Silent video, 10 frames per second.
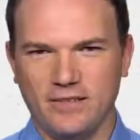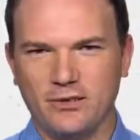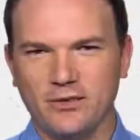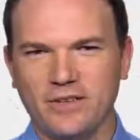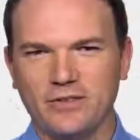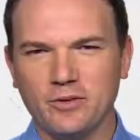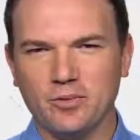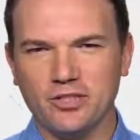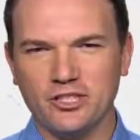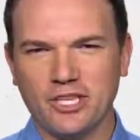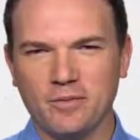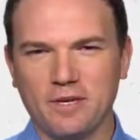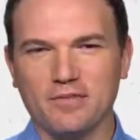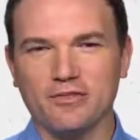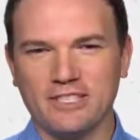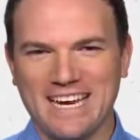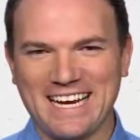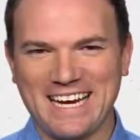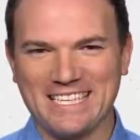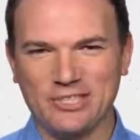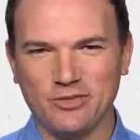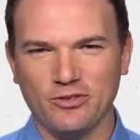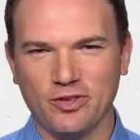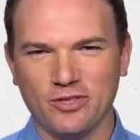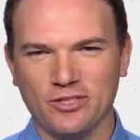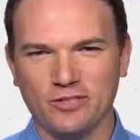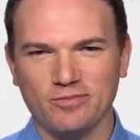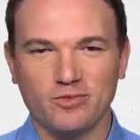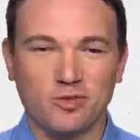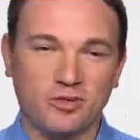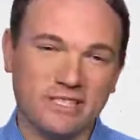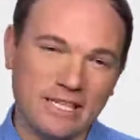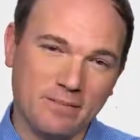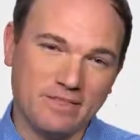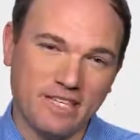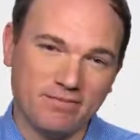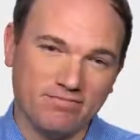If you've lived in British Columbia for decades, you've learned to accept it.